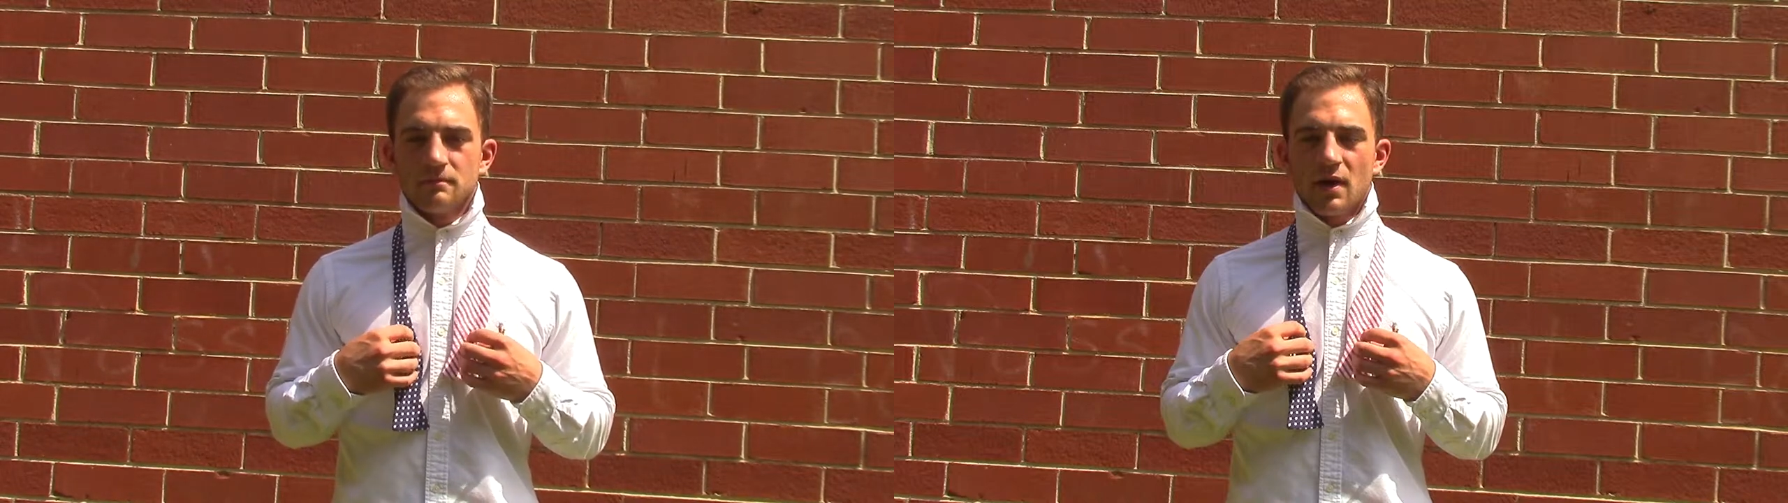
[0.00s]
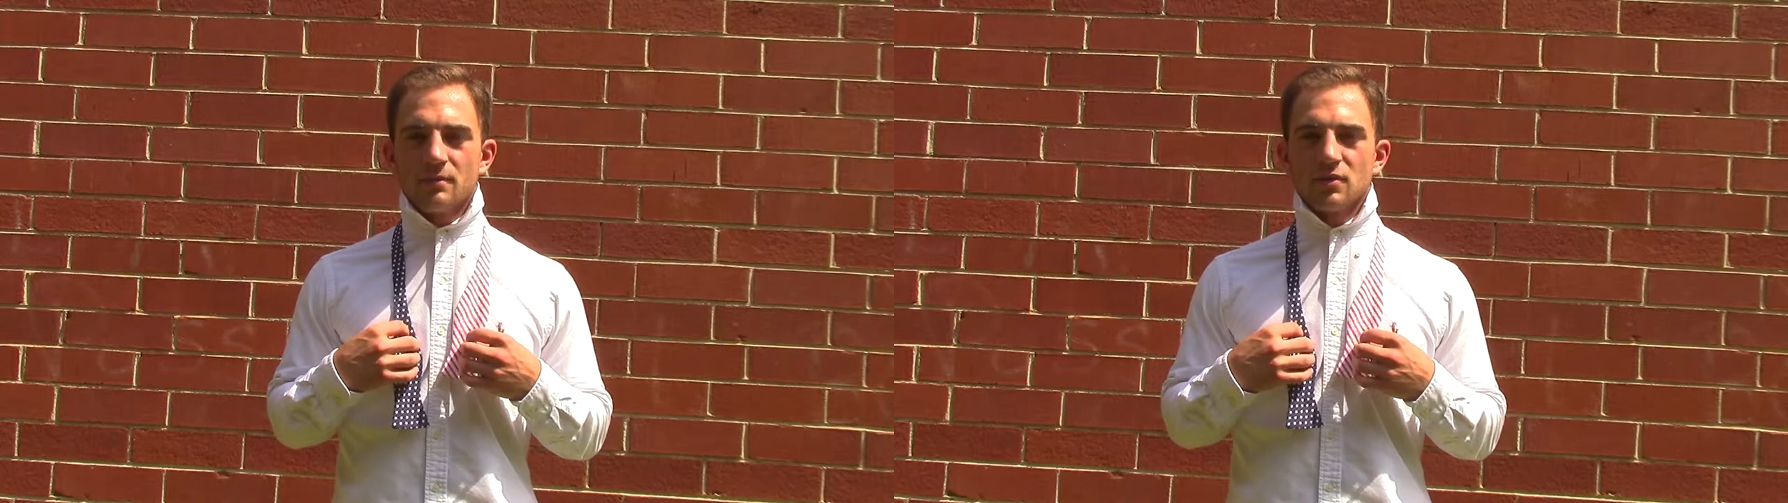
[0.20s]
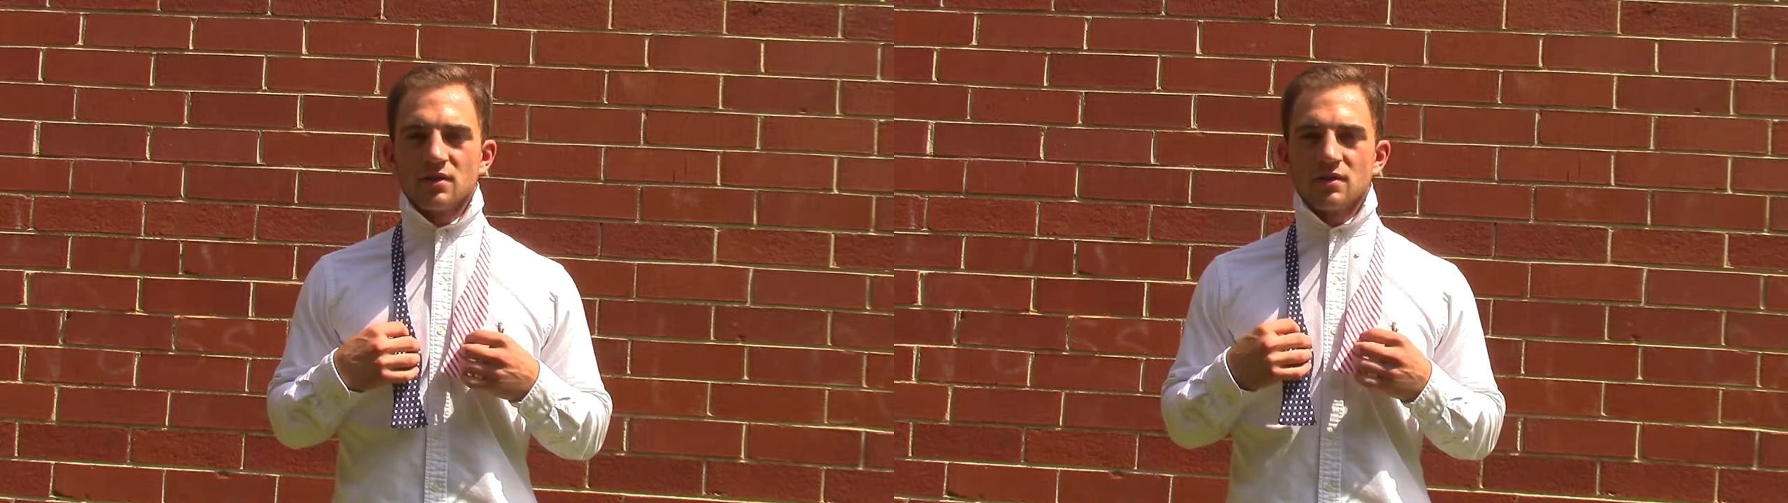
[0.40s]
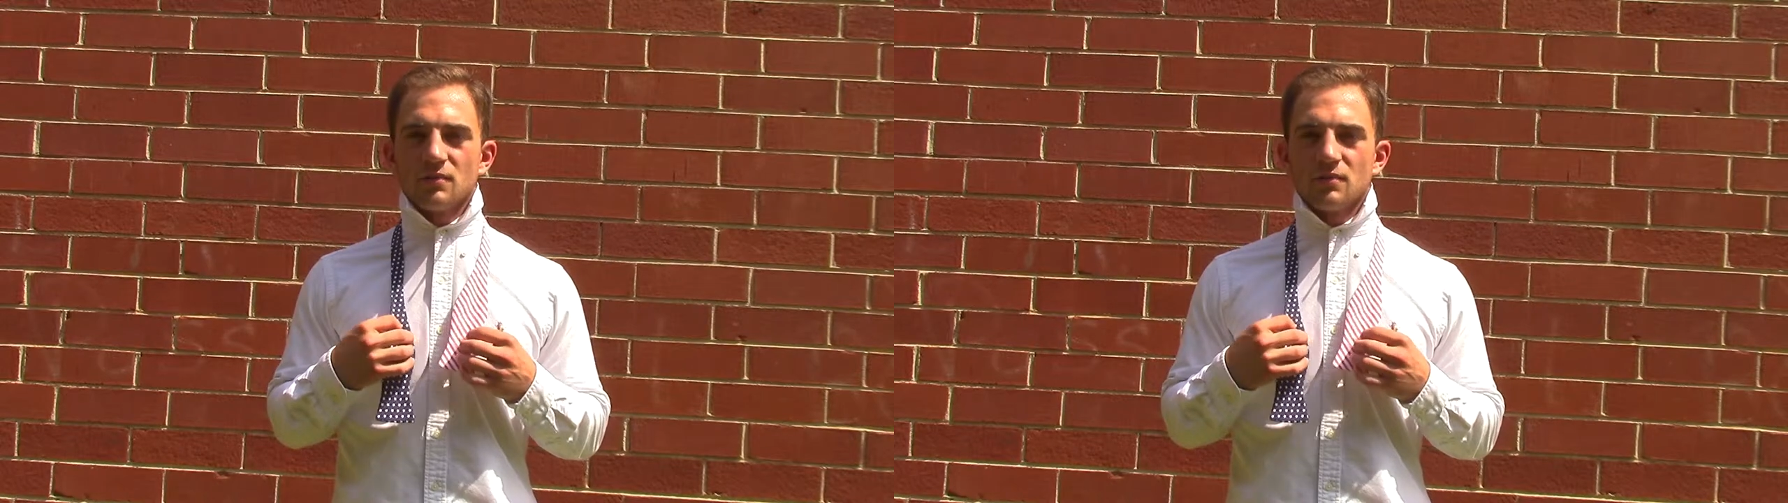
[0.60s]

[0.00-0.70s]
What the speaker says: by putting the